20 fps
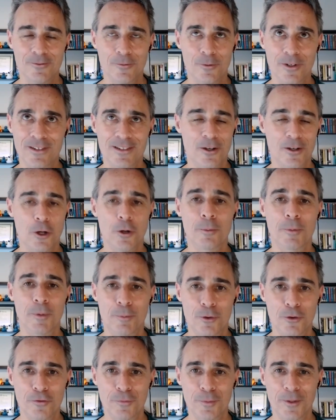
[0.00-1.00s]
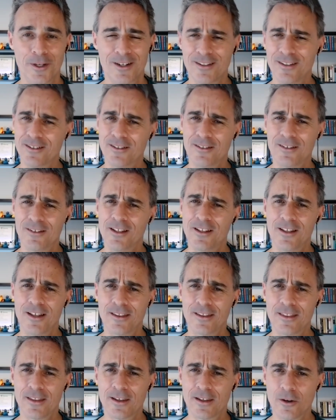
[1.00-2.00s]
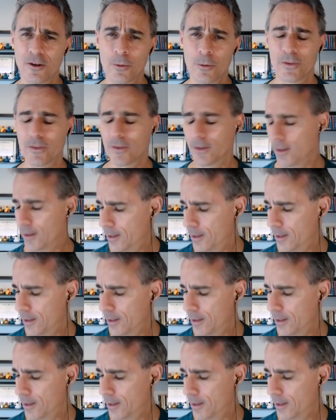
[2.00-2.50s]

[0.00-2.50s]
what is it, home improvement, I think, or was